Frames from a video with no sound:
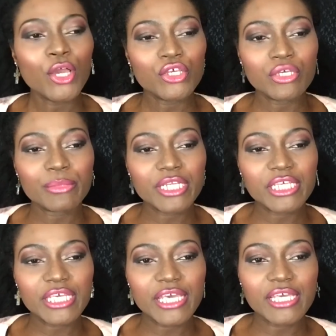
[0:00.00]
your money
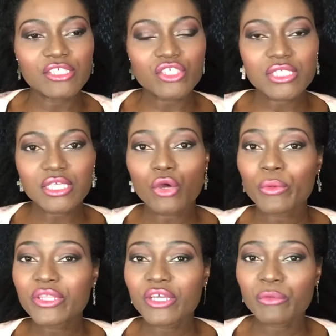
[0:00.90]
can just go
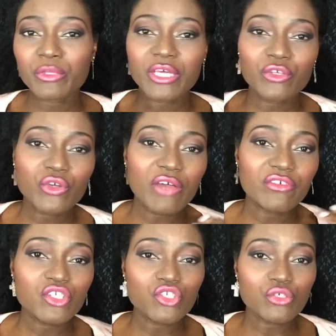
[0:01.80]
in there without you having
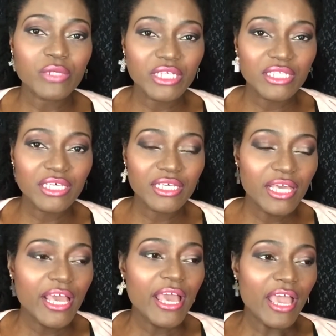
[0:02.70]
to do anything
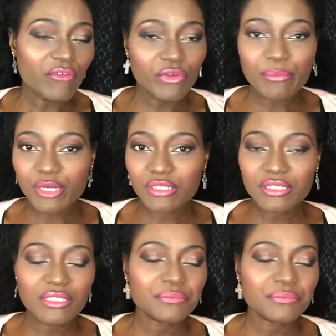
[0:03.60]
every month